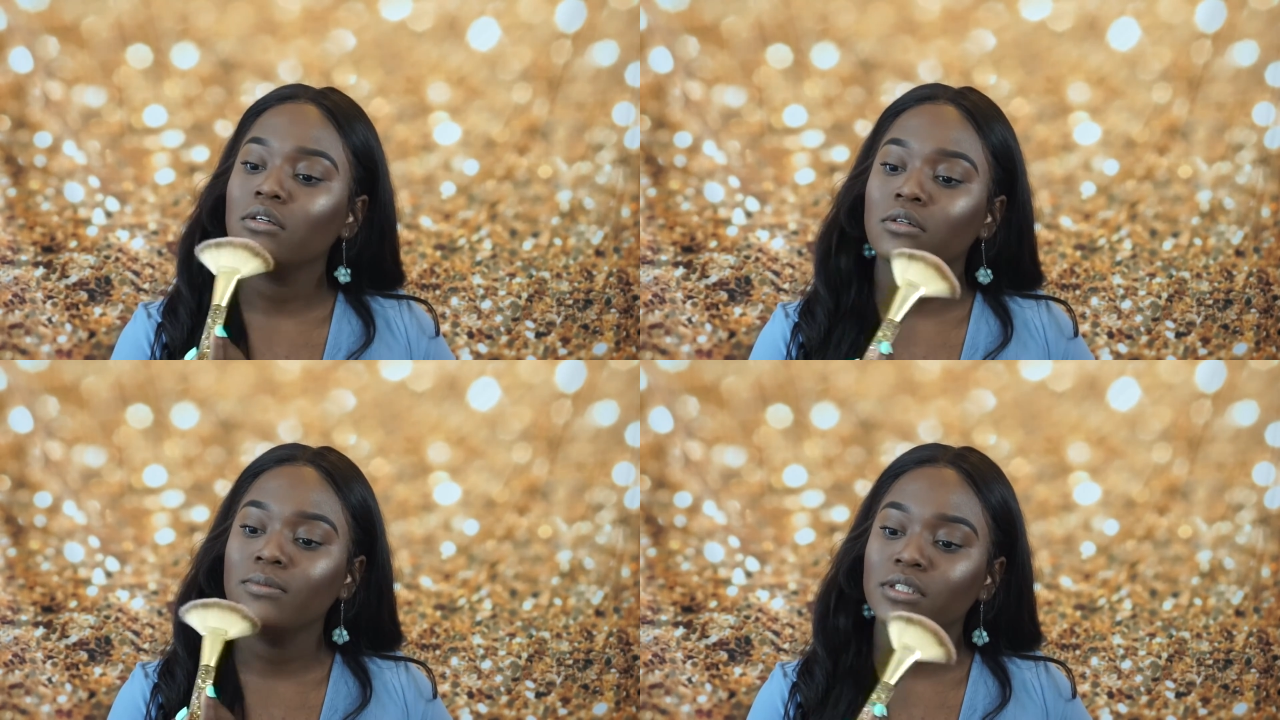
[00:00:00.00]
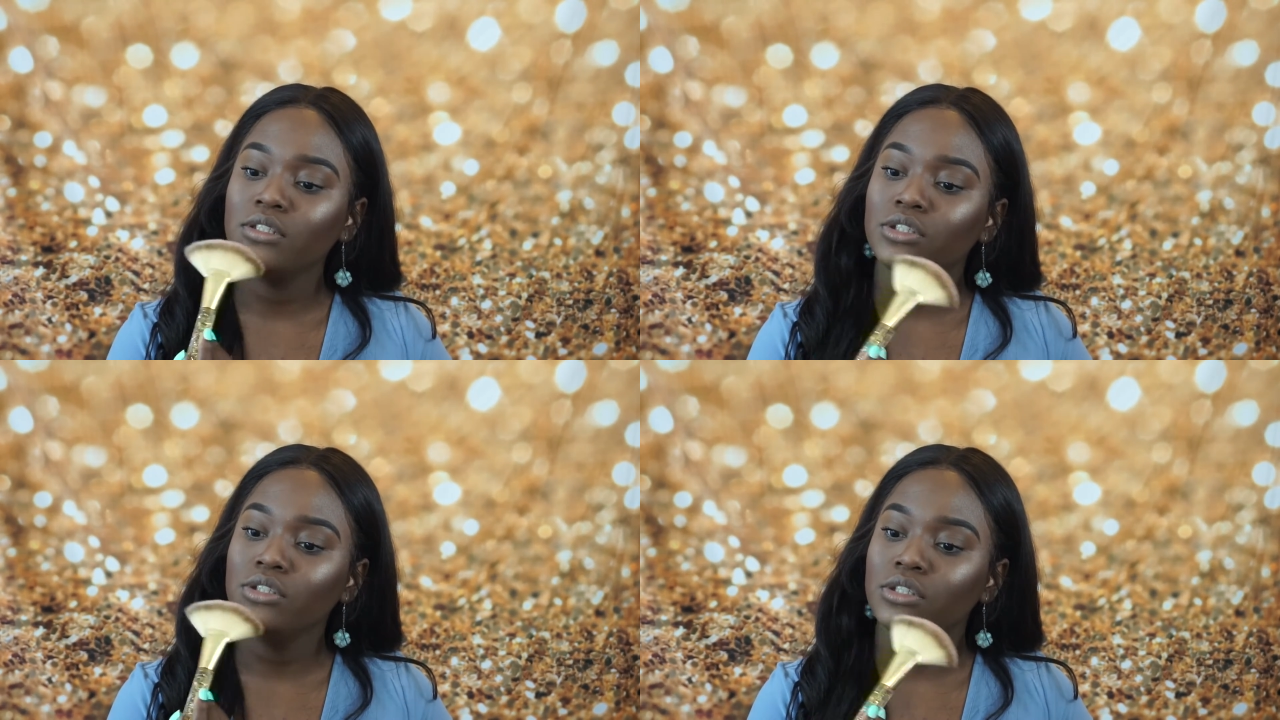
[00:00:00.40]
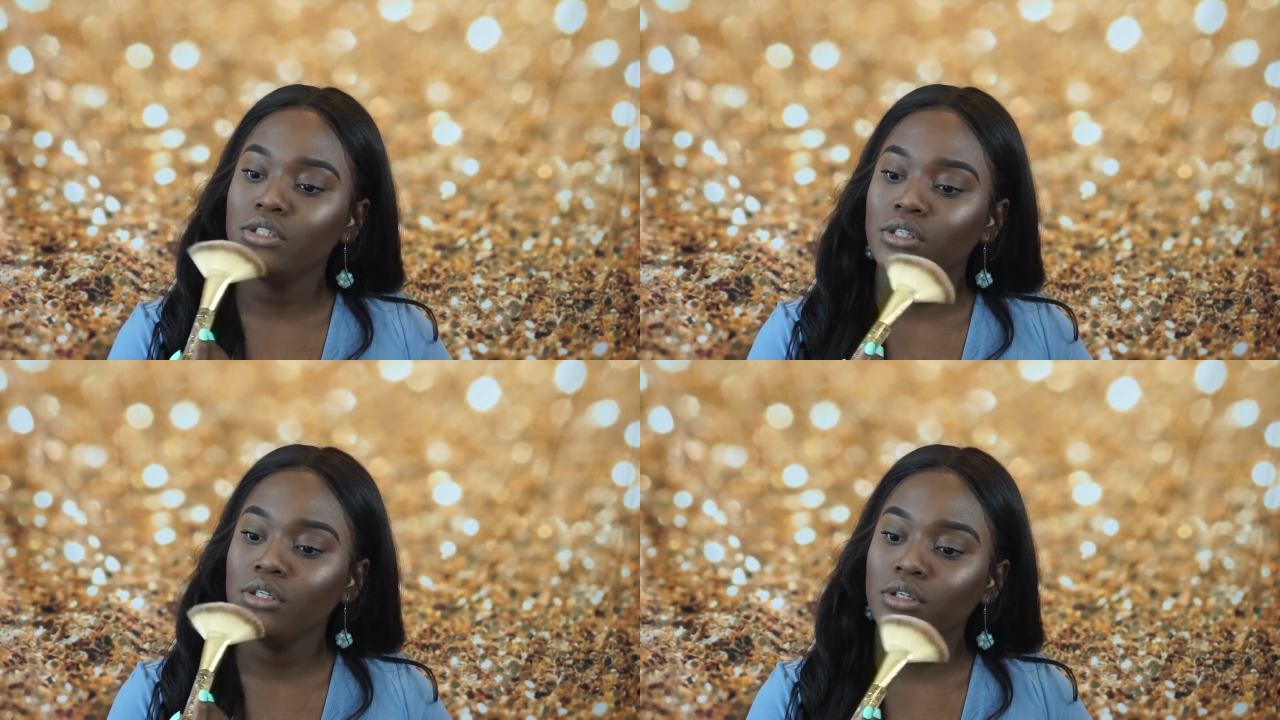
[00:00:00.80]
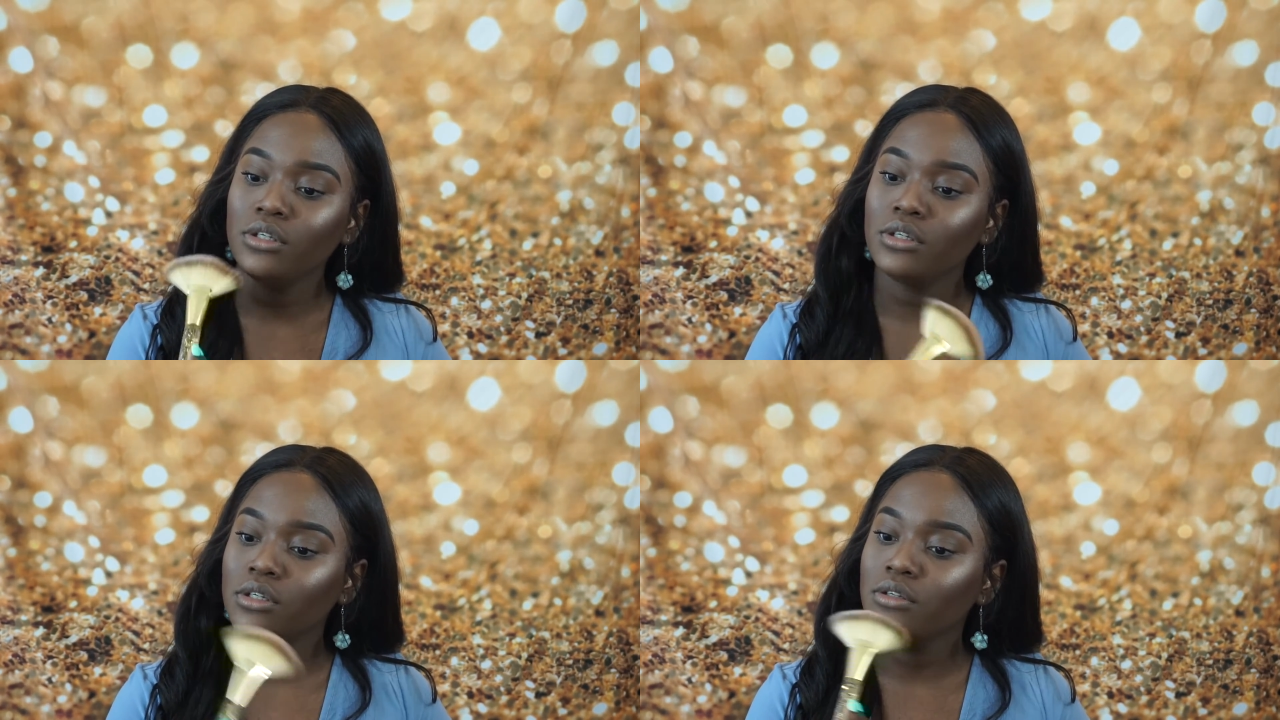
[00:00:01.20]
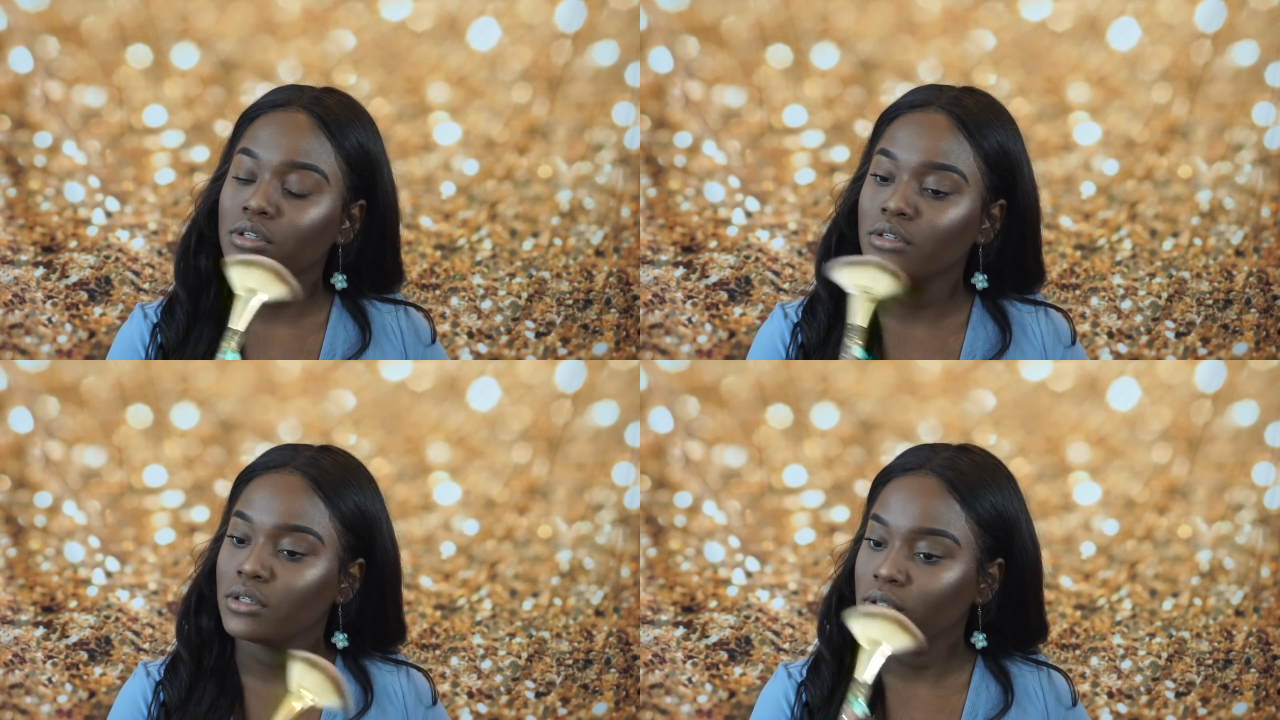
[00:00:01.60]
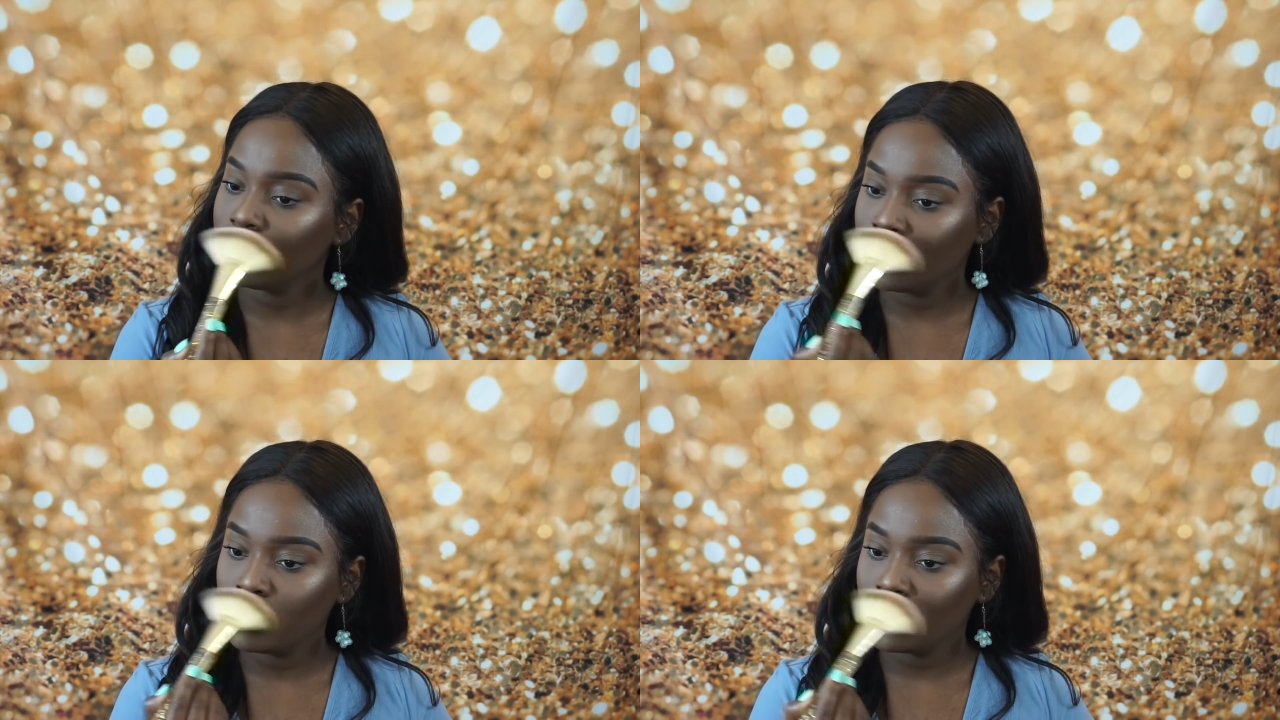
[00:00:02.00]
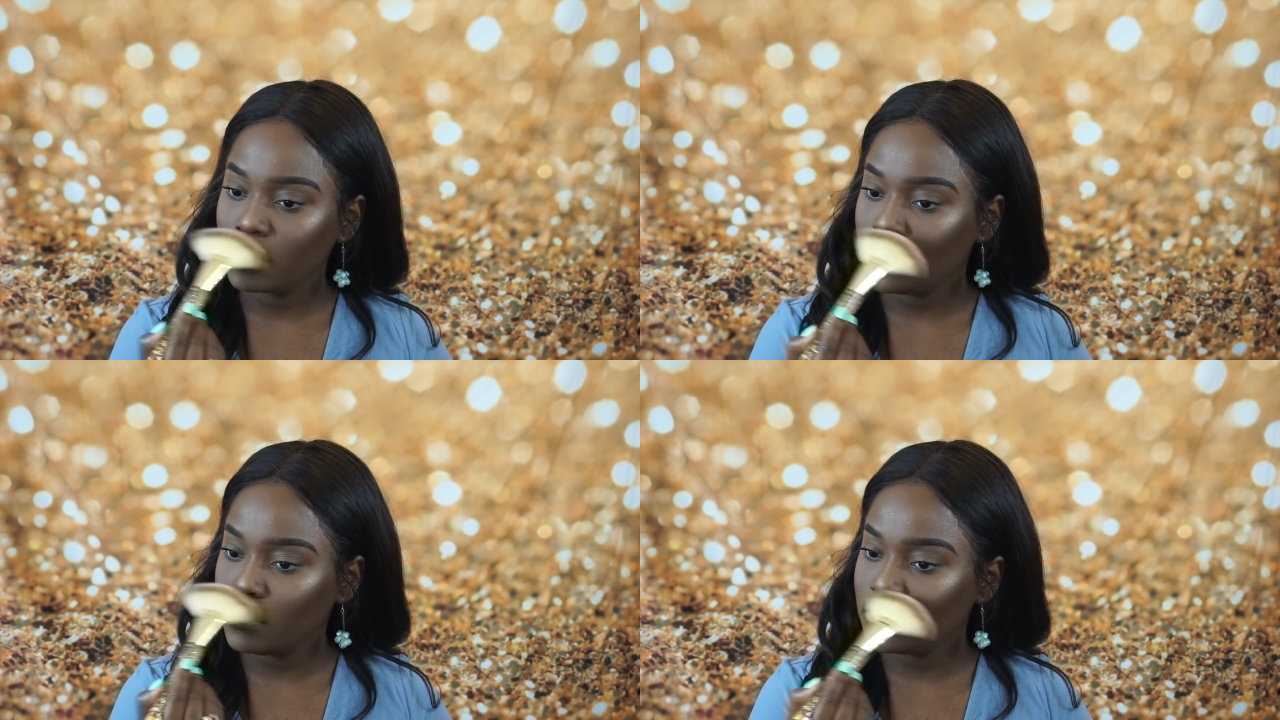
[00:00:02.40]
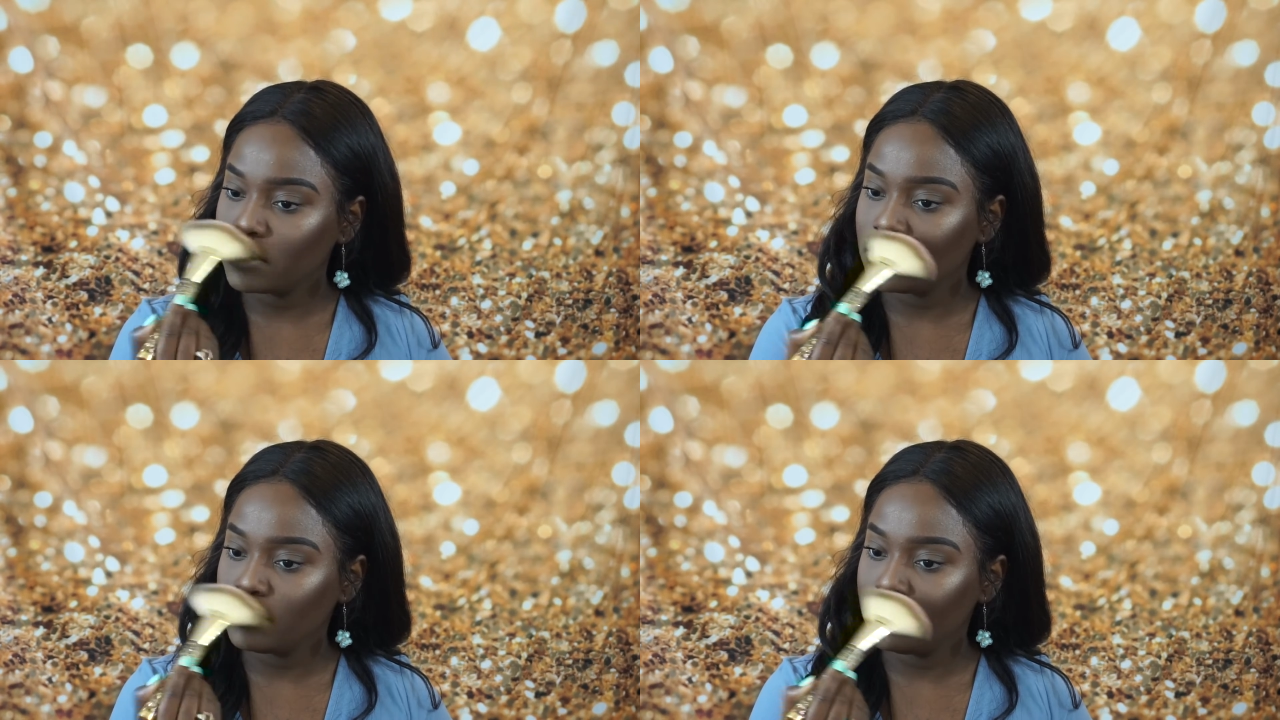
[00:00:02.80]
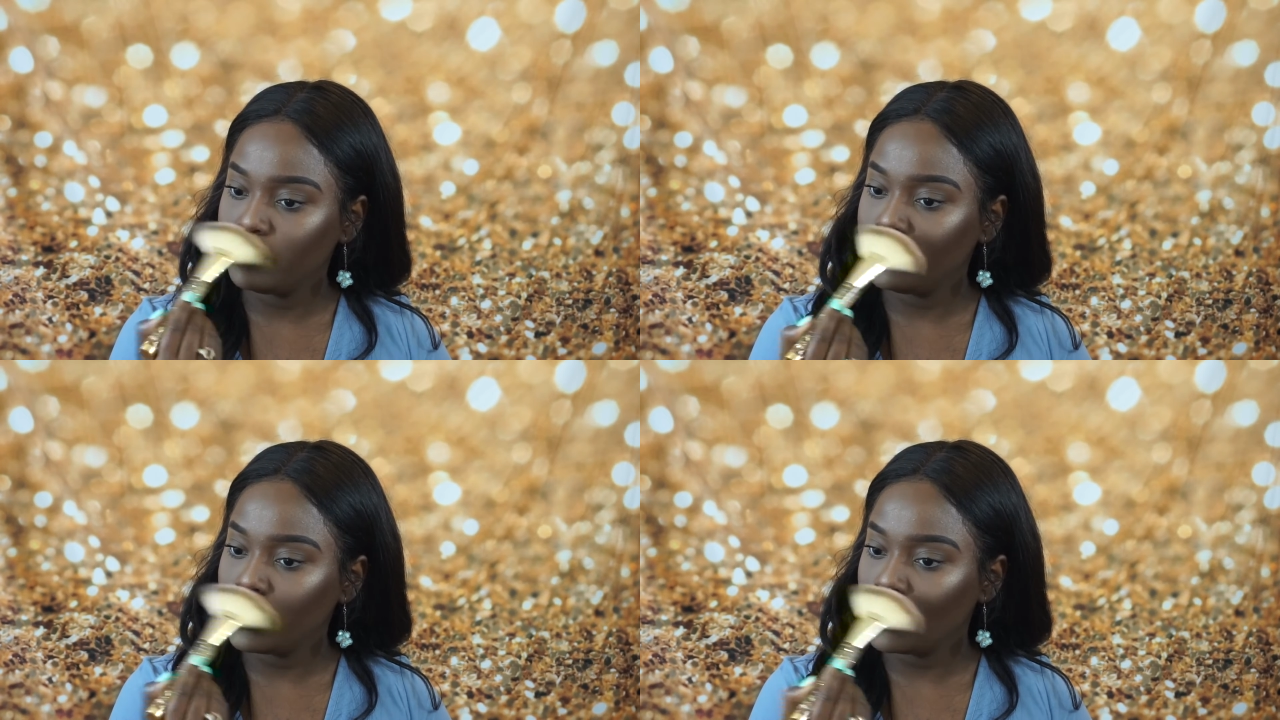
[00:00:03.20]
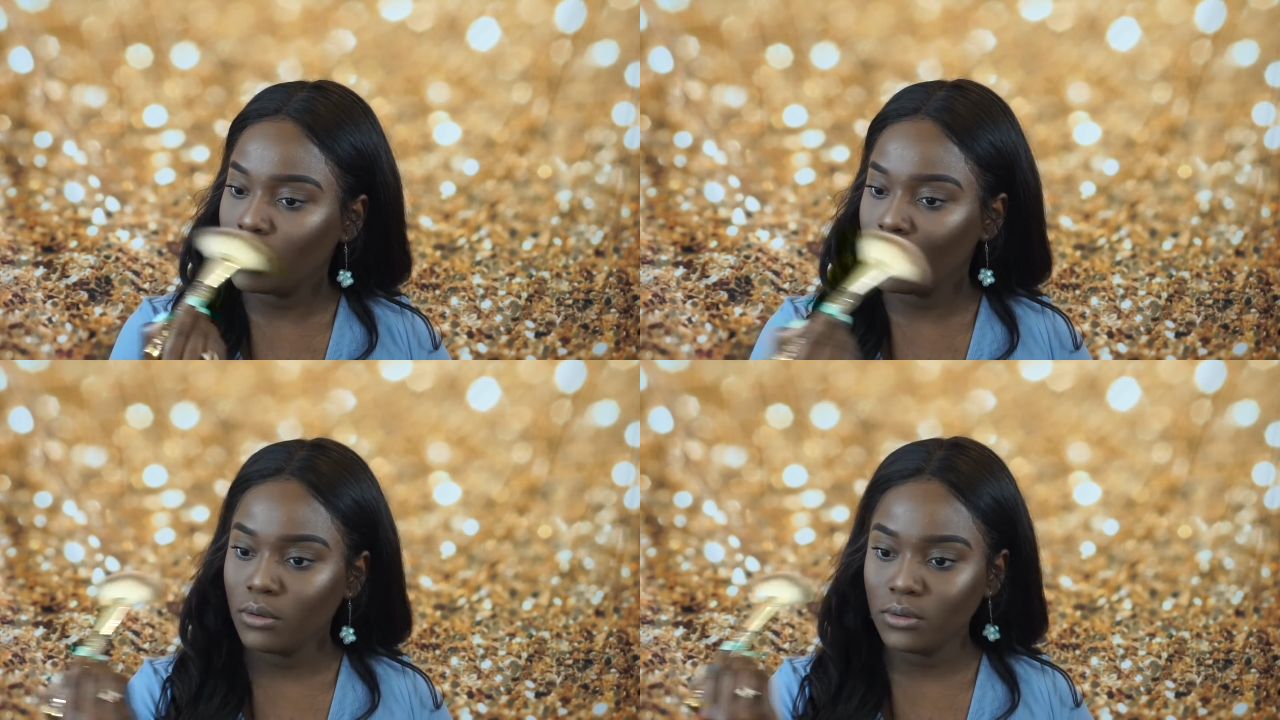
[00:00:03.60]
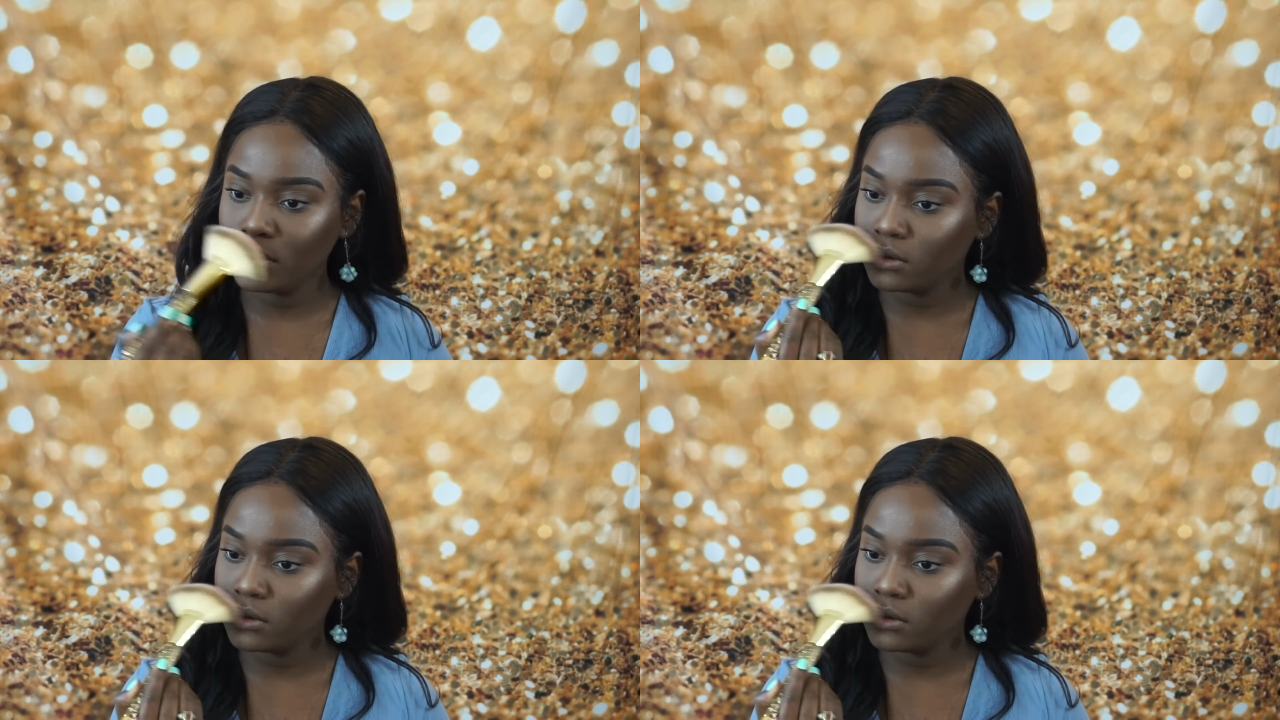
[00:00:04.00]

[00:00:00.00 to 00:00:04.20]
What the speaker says: on my chin, keep it so,